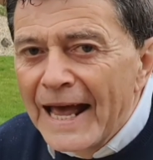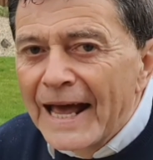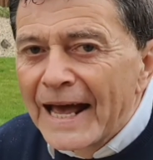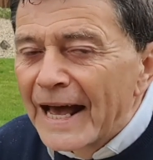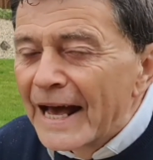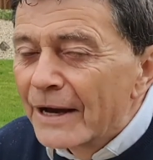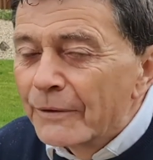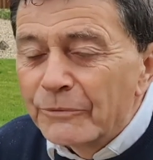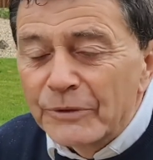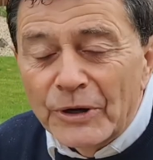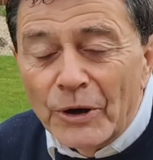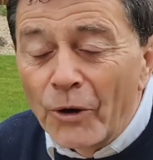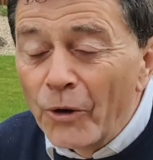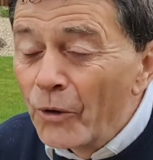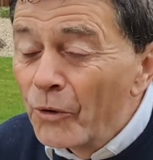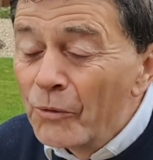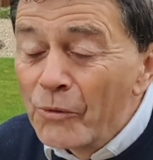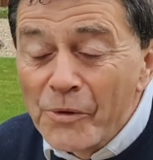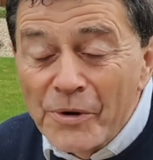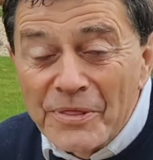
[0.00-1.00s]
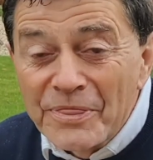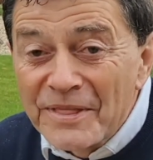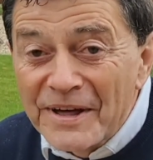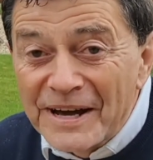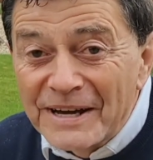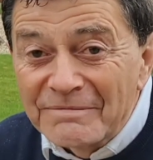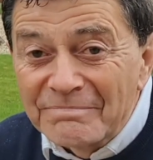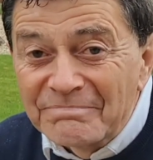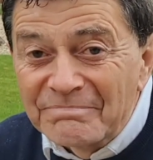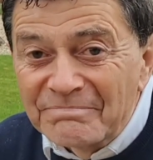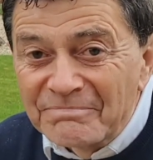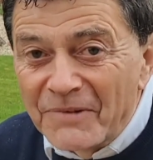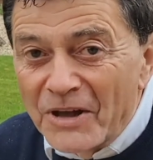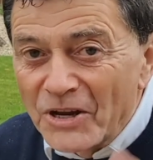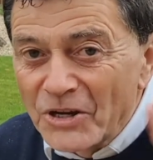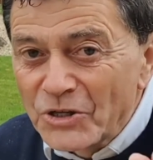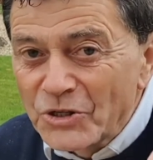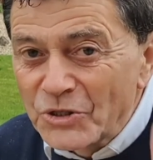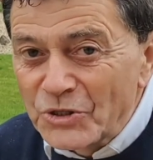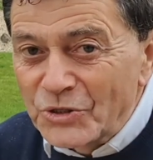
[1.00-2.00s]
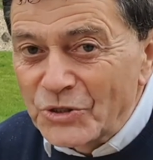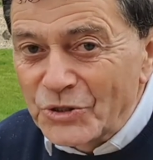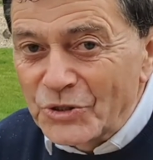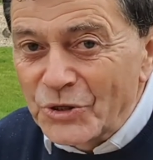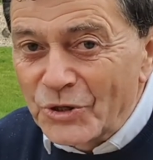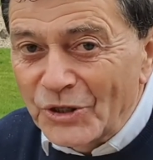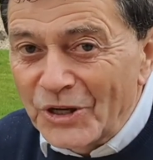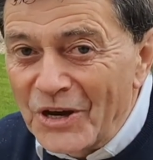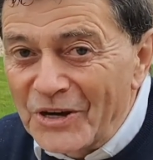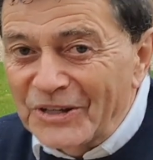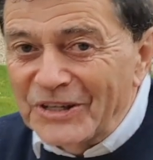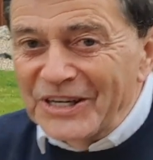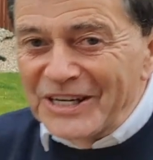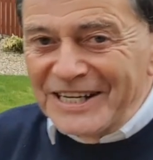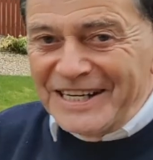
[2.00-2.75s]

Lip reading: and we all want that. Good luck.